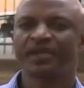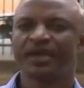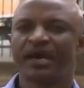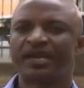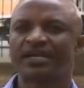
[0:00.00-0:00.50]

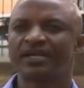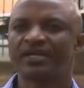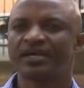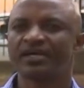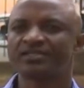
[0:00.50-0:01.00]
And
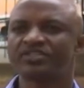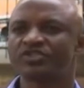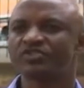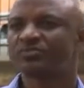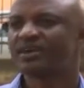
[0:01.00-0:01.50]
here, the
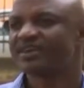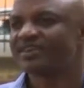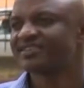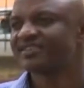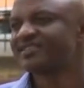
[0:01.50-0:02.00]
central
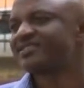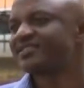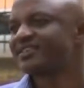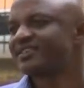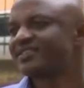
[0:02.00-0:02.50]
bank sets
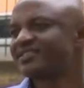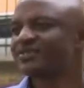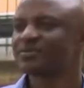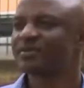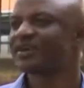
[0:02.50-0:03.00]
the
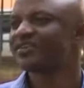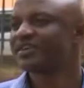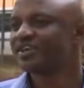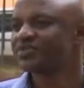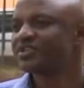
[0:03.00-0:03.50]
central bank
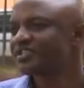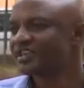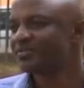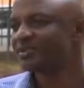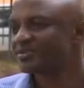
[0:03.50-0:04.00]
rate at which the
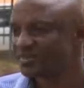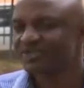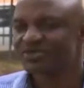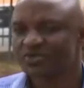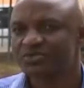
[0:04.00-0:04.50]
commercial
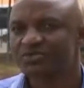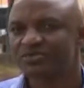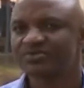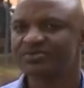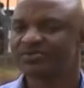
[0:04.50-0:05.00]
banks should,
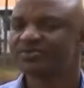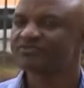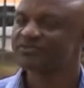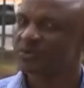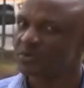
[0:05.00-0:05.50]

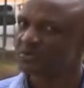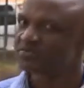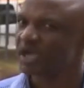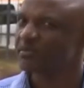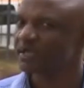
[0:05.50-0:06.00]
follow.
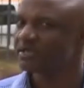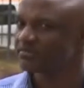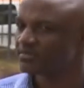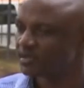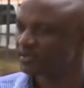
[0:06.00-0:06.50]
I mean,
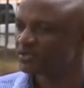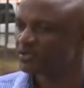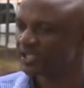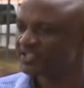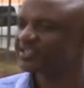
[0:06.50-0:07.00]

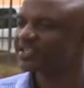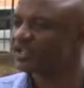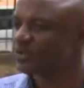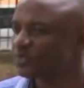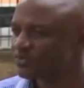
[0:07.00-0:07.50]
it's as a
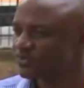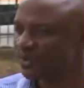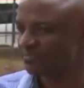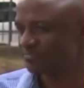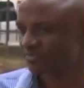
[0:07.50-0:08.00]
signal to
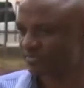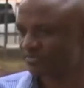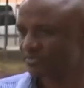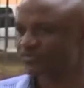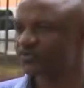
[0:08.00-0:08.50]
them
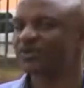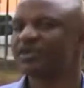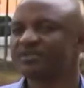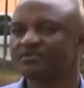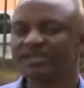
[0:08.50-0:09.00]
to follow
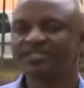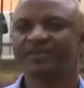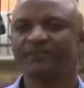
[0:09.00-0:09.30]
it. But